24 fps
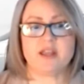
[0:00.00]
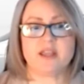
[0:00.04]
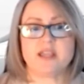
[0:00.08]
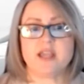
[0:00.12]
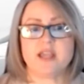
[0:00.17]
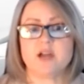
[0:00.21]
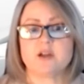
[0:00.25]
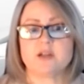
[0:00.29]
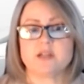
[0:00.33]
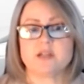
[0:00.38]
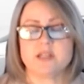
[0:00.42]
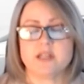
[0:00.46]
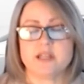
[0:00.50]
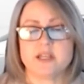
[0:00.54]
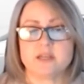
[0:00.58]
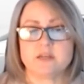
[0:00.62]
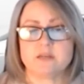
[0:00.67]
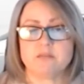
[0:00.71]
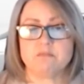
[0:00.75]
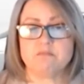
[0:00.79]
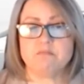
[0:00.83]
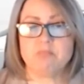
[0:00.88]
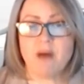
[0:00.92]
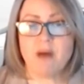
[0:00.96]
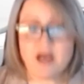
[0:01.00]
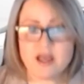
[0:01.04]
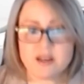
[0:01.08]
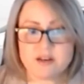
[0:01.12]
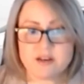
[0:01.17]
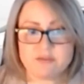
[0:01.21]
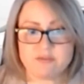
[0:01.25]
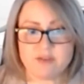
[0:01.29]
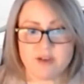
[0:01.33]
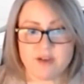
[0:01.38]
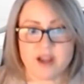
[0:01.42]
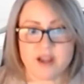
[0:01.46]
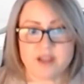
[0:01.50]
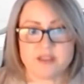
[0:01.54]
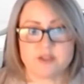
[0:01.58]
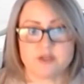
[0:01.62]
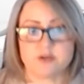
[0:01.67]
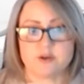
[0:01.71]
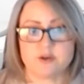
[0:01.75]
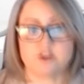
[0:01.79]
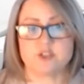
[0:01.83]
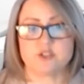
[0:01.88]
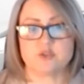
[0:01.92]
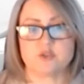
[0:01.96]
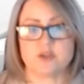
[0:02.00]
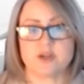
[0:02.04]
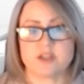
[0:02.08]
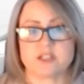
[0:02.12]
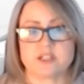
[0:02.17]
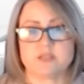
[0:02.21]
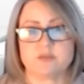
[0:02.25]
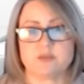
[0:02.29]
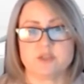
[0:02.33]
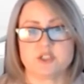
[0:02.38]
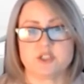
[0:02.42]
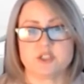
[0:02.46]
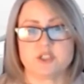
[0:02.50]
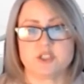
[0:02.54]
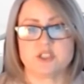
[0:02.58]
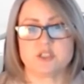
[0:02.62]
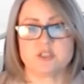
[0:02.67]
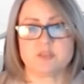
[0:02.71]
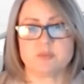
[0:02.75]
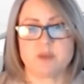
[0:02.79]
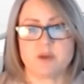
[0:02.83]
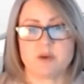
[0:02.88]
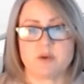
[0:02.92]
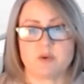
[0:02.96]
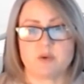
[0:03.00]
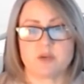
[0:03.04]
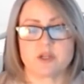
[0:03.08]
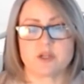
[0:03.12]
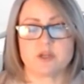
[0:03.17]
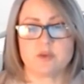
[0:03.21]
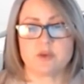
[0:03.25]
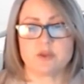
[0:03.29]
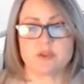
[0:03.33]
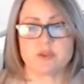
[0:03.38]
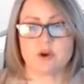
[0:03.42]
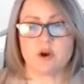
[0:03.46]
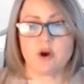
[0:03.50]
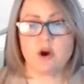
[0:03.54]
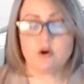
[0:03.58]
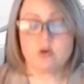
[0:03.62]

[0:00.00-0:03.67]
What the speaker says: calculate, and modify their indirect emissions by working with their